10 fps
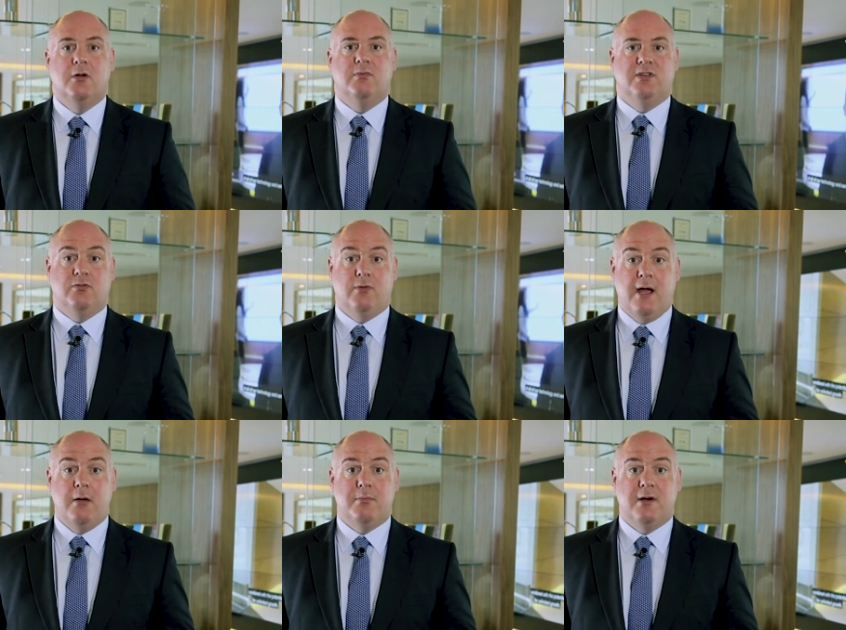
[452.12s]
with a
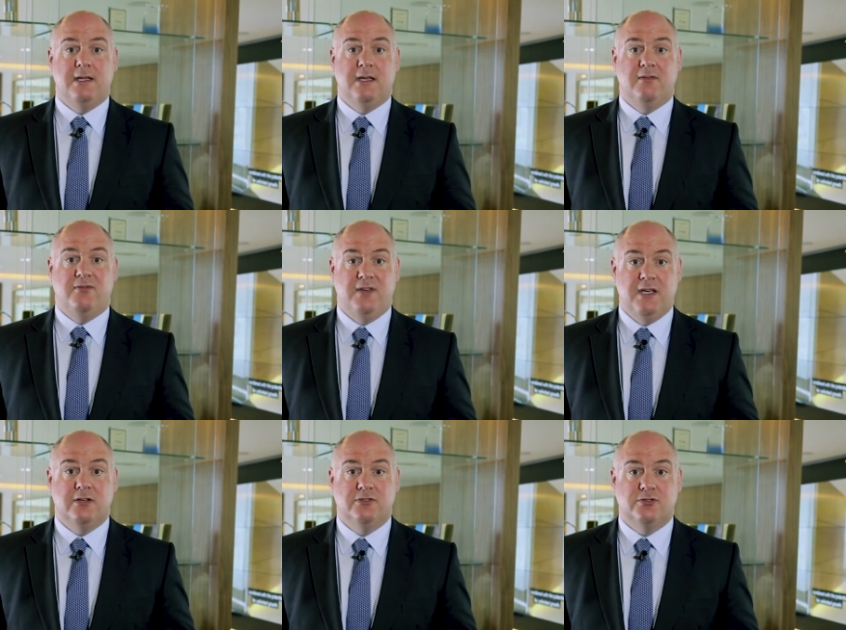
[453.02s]
groundbreaking fee
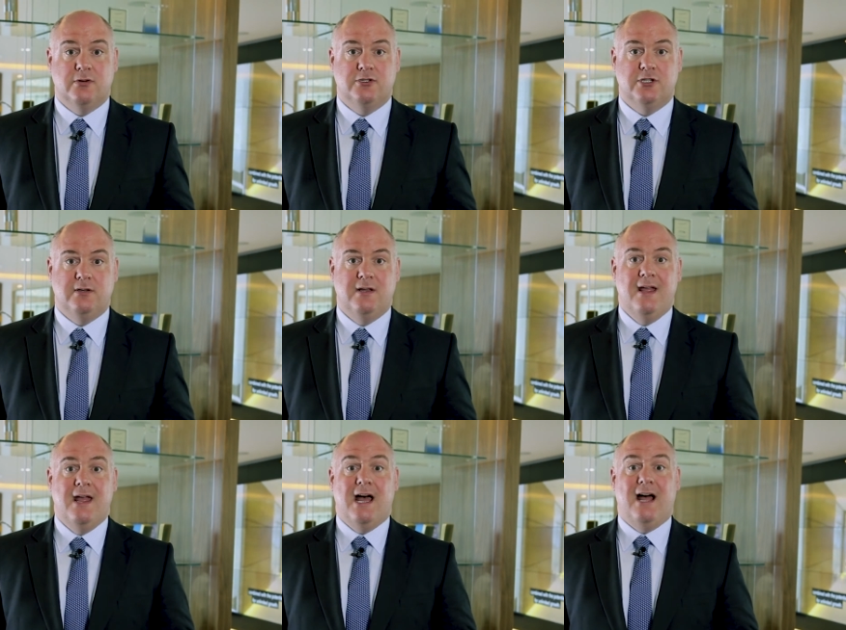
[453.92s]
construction,
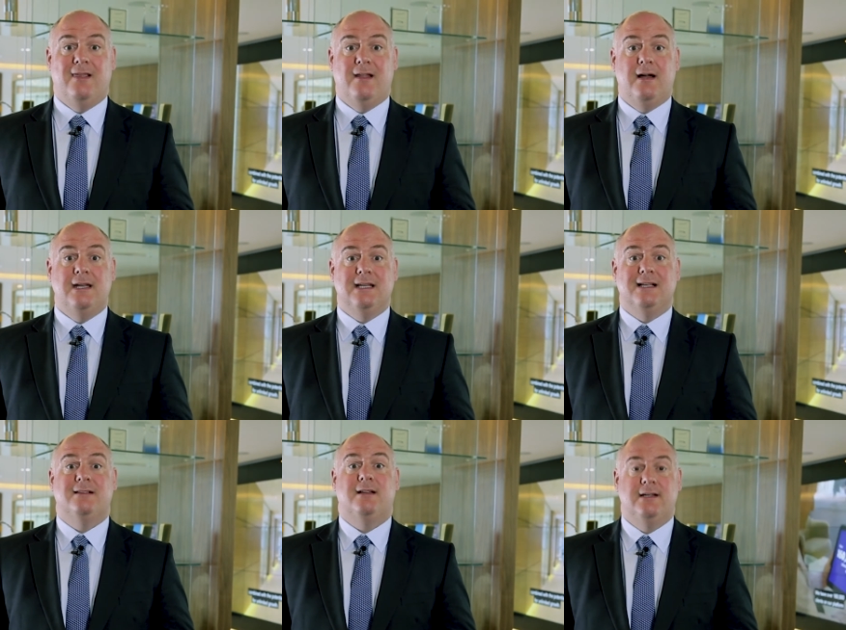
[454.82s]
aligning
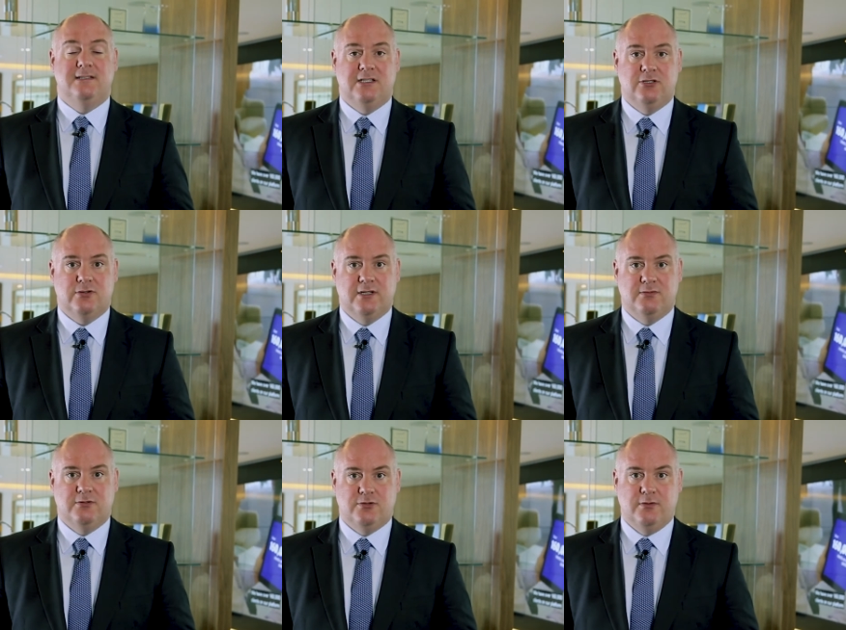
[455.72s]
clients'
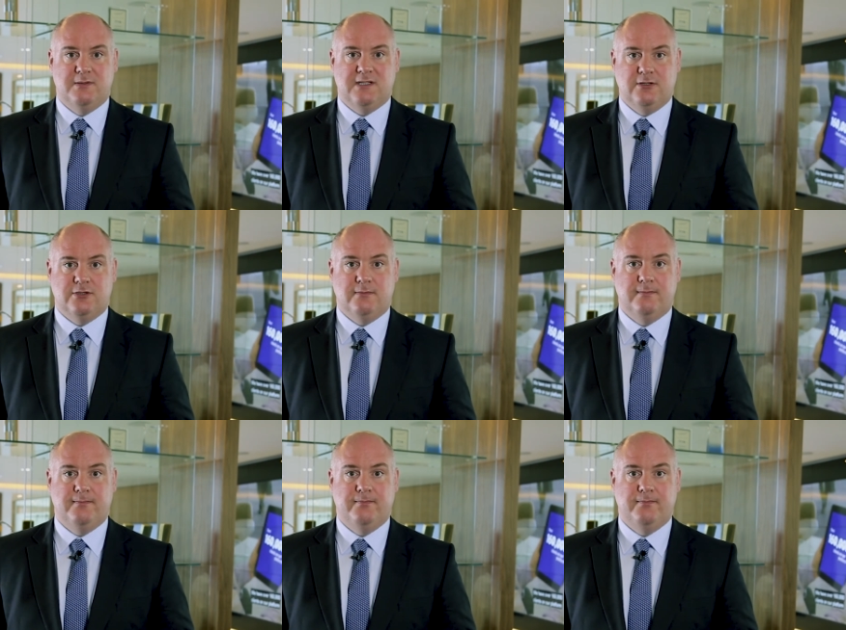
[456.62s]
interests with True Potential.